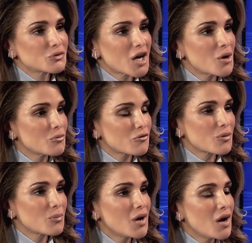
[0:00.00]
come
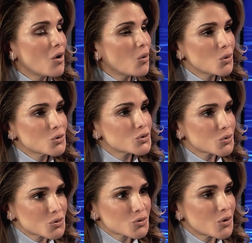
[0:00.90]
from all
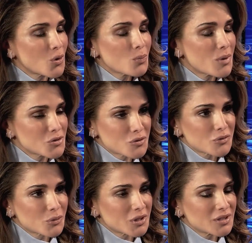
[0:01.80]
parts of
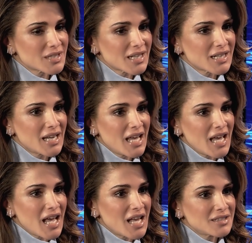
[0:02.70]
the world.
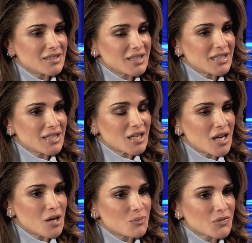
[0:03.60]
And the
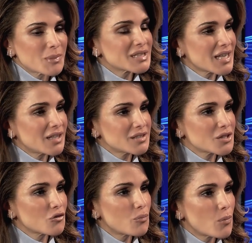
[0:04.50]
mentality
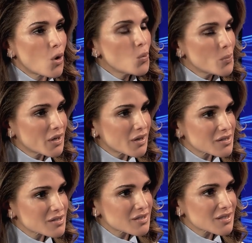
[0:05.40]
of
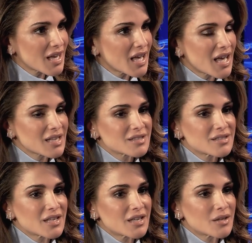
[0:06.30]
openness
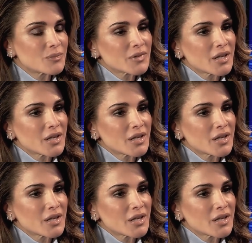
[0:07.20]
and